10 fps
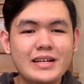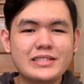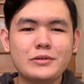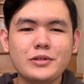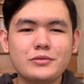
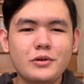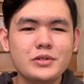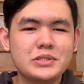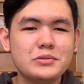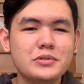shoutout
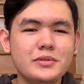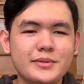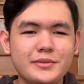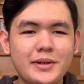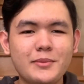goes to
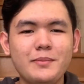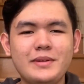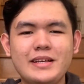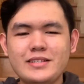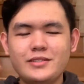drummer please,